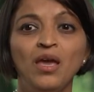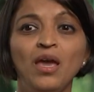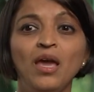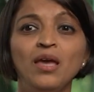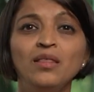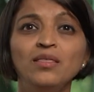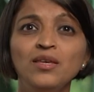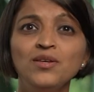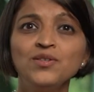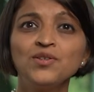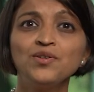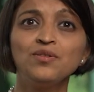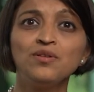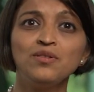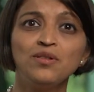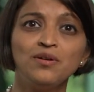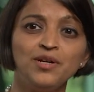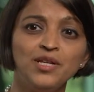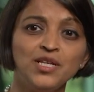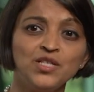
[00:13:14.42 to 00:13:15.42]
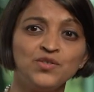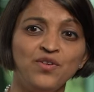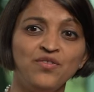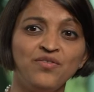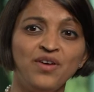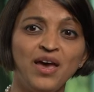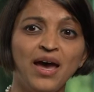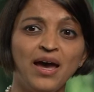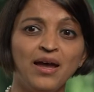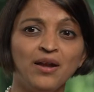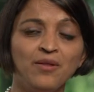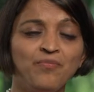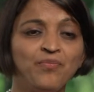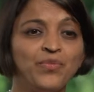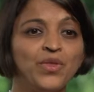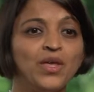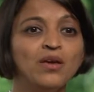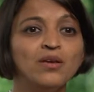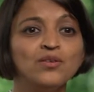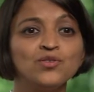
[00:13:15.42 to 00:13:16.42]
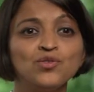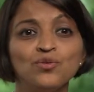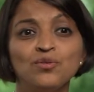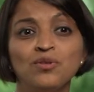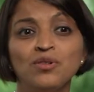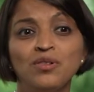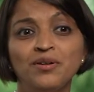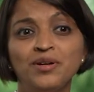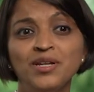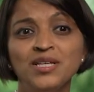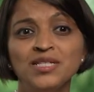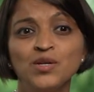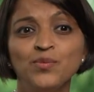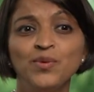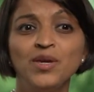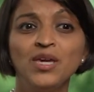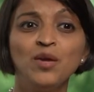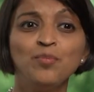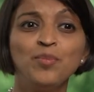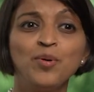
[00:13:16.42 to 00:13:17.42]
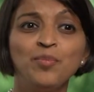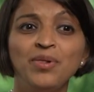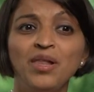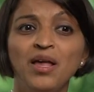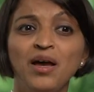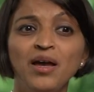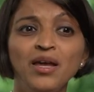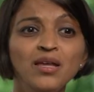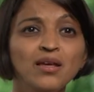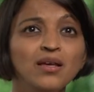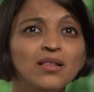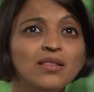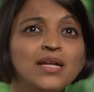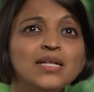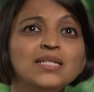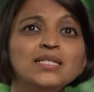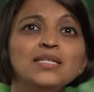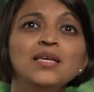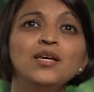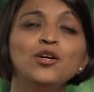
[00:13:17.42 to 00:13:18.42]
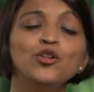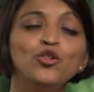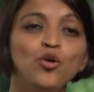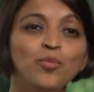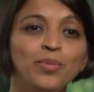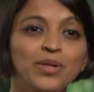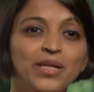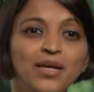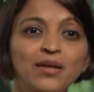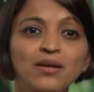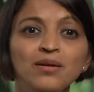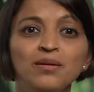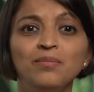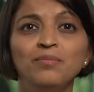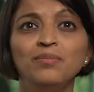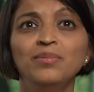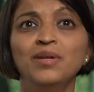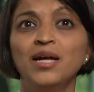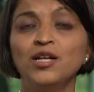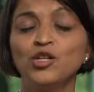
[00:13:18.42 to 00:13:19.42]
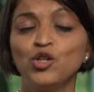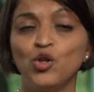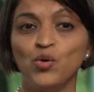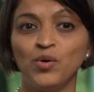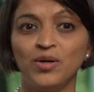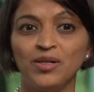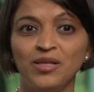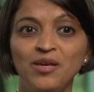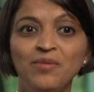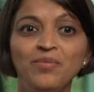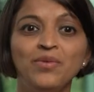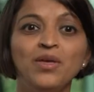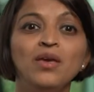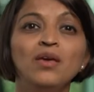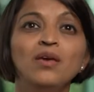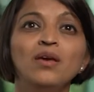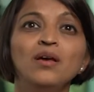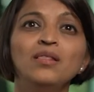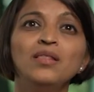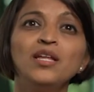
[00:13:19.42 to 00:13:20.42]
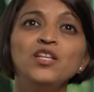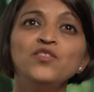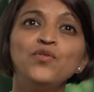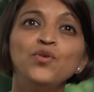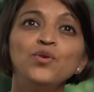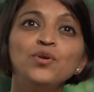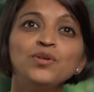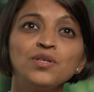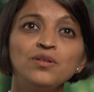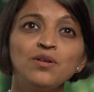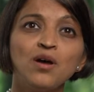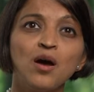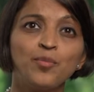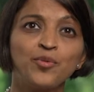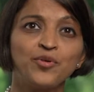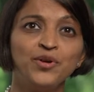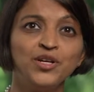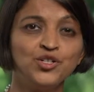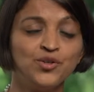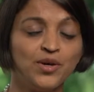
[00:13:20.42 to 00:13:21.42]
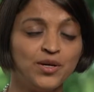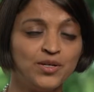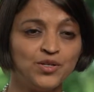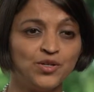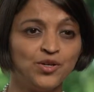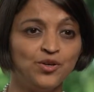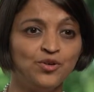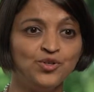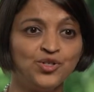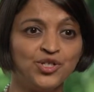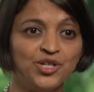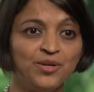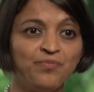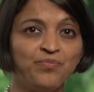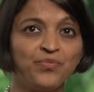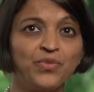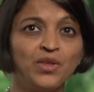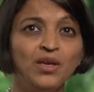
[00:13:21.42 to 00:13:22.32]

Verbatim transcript: And these are the learnings we've had. So, the learnings that we keep applying, let's think globally, not locally. Let's focus on operational execution.